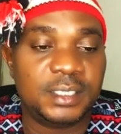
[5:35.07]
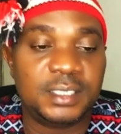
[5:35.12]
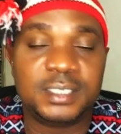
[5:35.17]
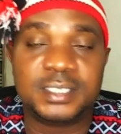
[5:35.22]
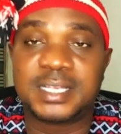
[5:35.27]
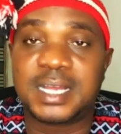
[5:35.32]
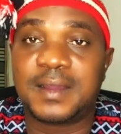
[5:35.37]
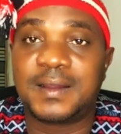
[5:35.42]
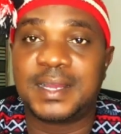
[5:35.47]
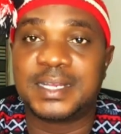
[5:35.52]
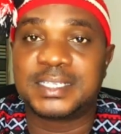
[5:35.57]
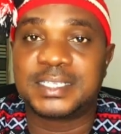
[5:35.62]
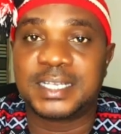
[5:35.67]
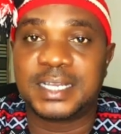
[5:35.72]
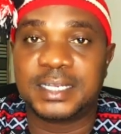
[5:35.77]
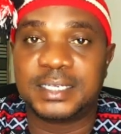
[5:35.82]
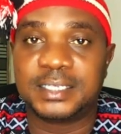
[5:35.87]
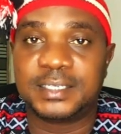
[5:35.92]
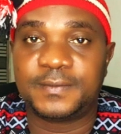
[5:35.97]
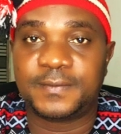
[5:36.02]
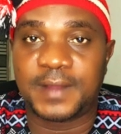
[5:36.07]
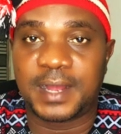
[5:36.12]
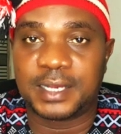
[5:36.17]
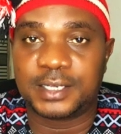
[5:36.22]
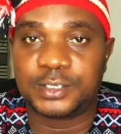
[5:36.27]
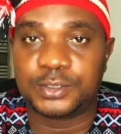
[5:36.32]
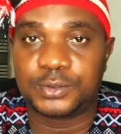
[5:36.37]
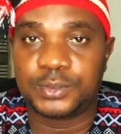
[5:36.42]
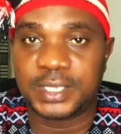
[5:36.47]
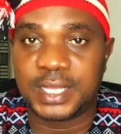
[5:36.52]
This is how I send
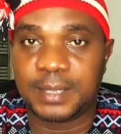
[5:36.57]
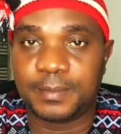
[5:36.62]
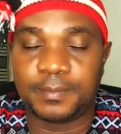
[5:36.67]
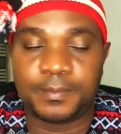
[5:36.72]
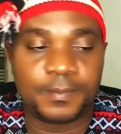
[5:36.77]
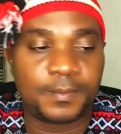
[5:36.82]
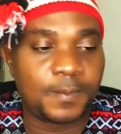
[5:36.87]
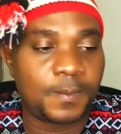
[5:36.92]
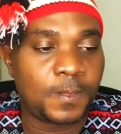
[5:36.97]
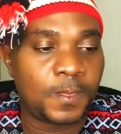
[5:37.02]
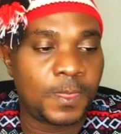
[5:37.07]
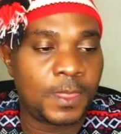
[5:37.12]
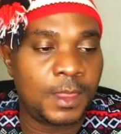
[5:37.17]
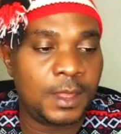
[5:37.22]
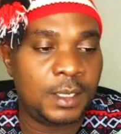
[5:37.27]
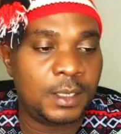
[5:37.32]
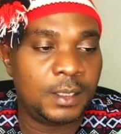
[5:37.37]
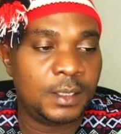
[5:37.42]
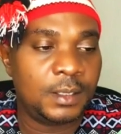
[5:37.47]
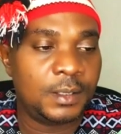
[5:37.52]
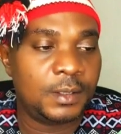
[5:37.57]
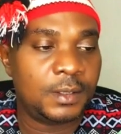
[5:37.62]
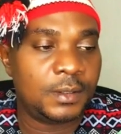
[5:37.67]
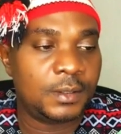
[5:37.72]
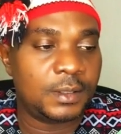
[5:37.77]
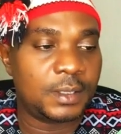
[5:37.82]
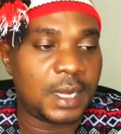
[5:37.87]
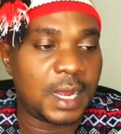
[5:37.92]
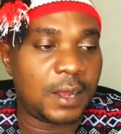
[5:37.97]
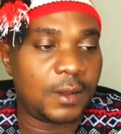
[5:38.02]
files to them.
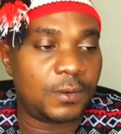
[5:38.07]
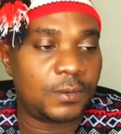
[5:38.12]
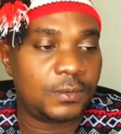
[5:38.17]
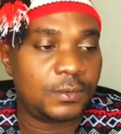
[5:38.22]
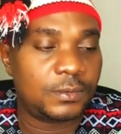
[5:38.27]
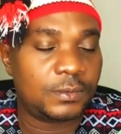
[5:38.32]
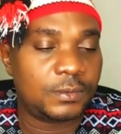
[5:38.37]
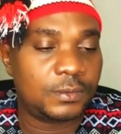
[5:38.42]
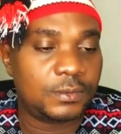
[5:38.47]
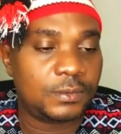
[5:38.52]
Now,